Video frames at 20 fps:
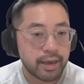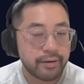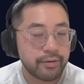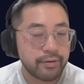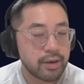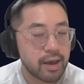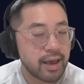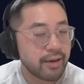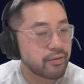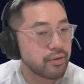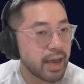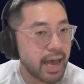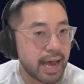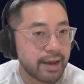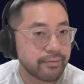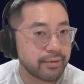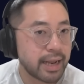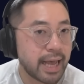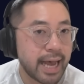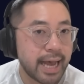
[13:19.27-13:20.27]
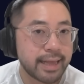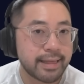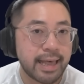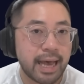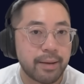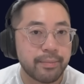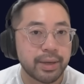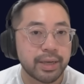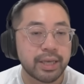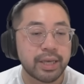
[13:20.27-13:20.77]
If you haven't had
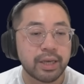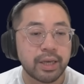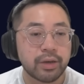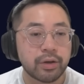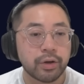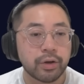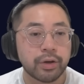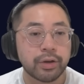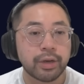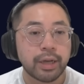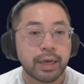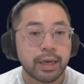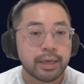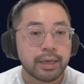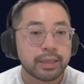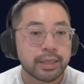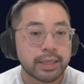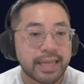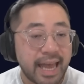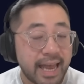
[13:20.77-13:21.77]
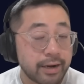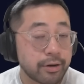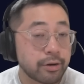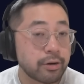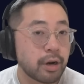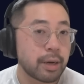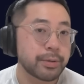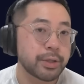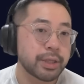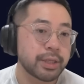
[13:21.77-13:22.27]
that many good
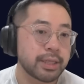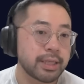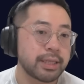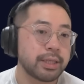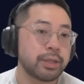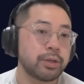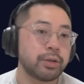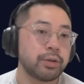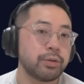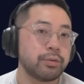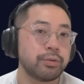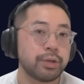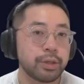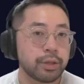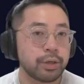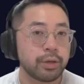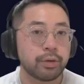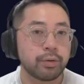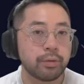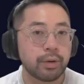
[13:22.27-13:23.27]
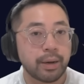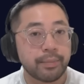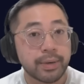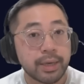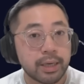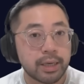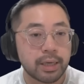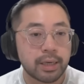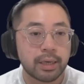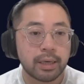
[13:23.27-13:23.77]
standard options into
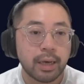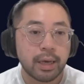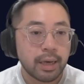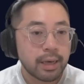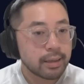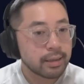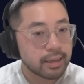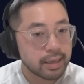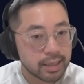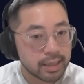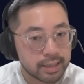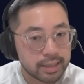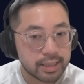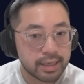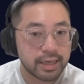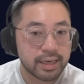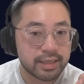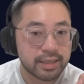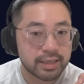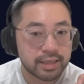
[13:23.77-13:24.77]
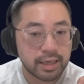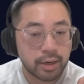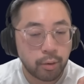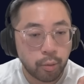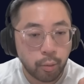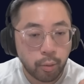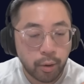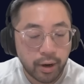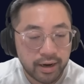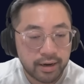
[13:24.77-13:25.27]
Amiki, this is
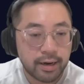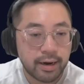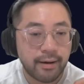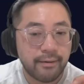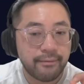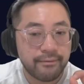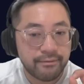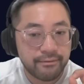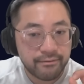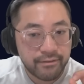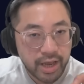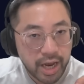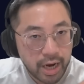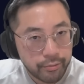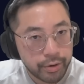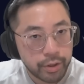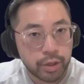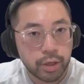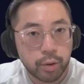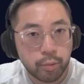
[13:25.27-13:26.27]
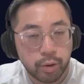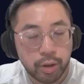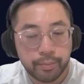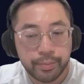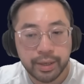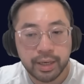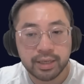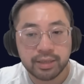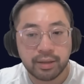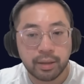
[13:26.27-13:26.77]
one very good one
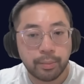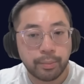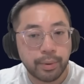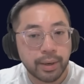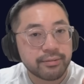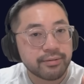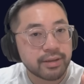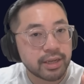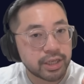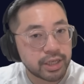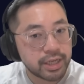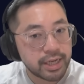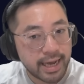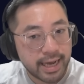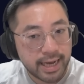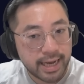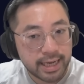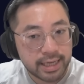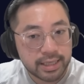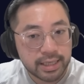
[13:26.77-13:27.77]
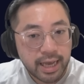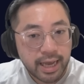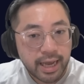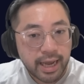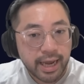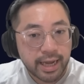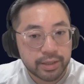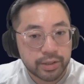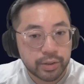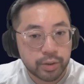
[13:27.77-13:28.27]
because of the buffs that she has,
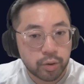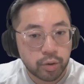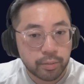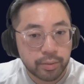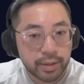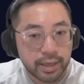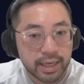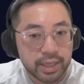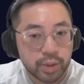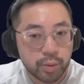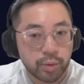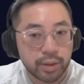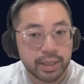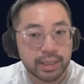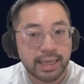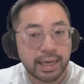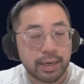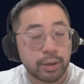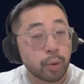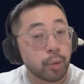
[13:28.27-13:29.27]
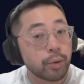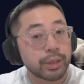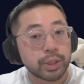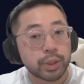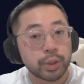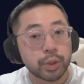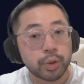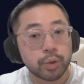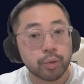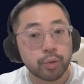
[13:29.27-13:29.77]
and Soulburn S1 is now
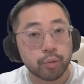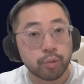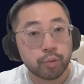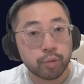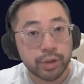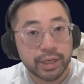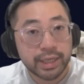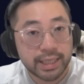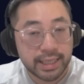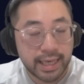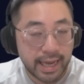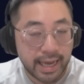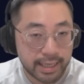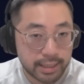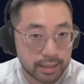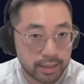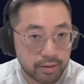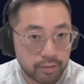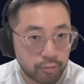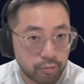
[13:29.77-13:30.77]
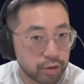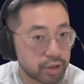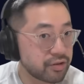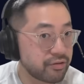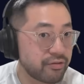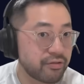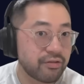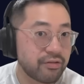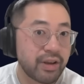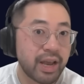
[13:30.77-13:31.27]
going to reset, which
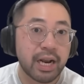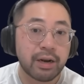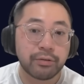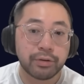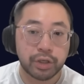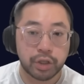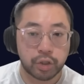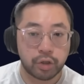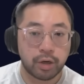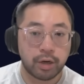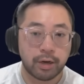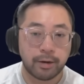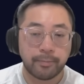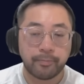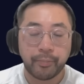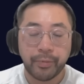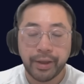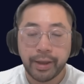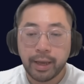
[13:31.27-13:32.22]
is very strong.